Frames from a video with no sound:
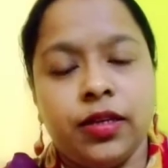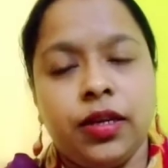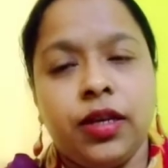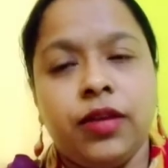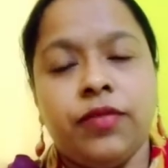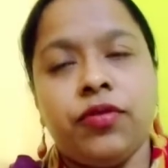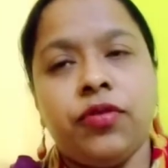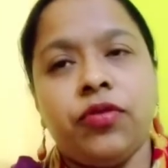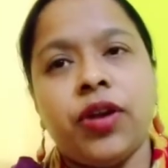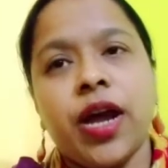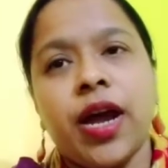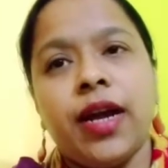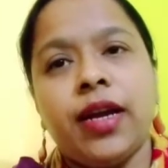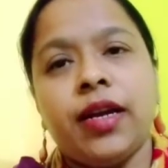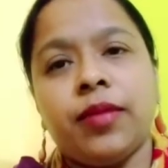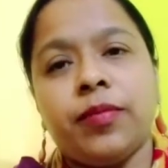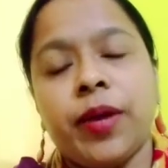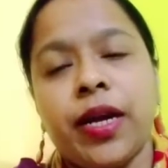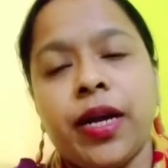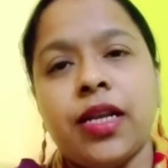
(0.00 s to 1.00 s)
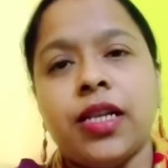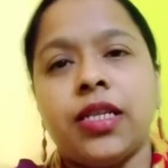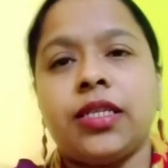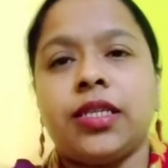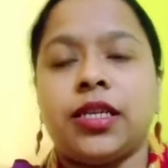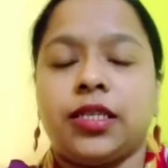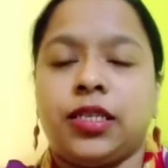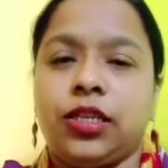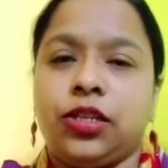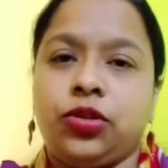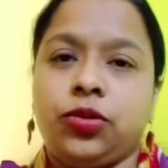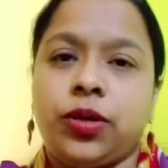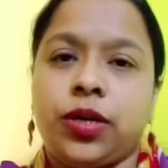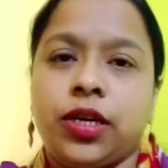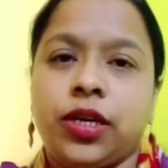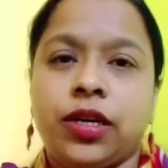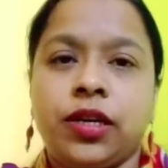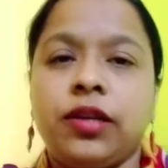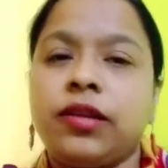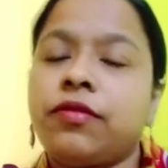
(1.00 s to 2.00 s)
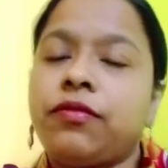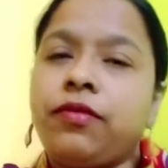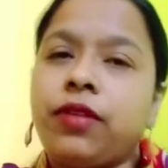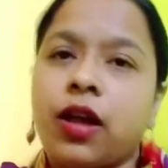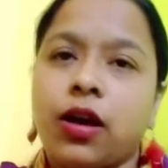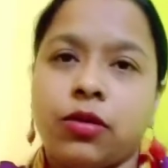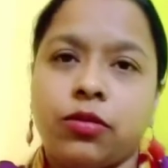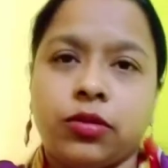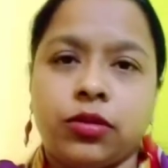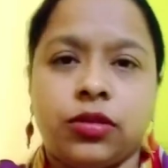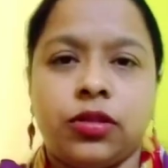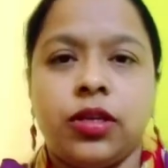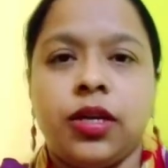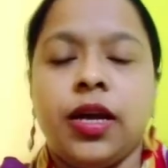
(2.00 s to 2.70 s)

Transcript: If you write petals are situated in a flower